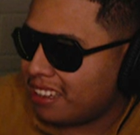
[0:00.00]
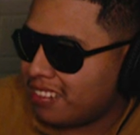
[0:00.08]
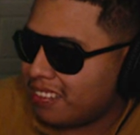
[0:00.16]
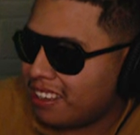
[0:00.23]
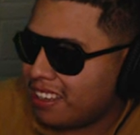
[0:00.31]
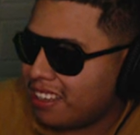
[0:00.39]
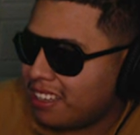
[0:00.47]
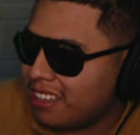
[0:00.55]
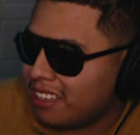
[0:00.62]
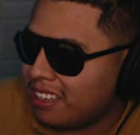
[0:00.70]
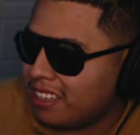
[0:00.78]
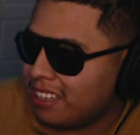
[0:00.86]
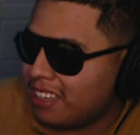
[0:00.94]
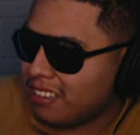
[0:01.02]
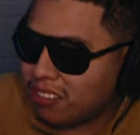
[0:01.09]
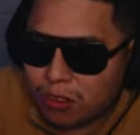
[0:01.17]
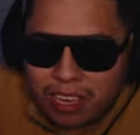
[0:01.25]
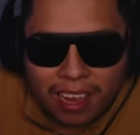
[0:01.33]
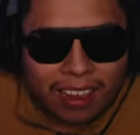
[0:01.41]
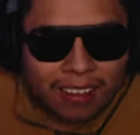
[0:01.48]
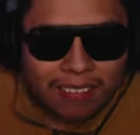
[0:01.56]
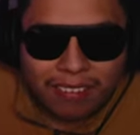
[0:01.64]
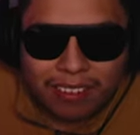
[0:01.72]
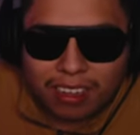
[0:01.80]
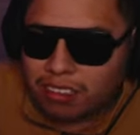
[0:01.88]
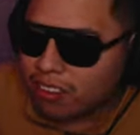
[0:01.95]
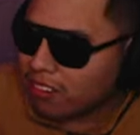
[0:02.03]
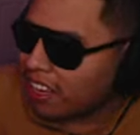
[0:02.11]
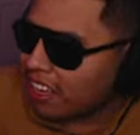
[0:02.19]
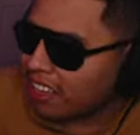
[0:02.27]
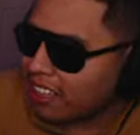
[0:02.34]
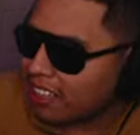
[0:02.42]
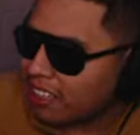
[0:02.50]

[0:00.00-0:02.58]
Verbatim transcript: It's okay. It's okay. It's okay.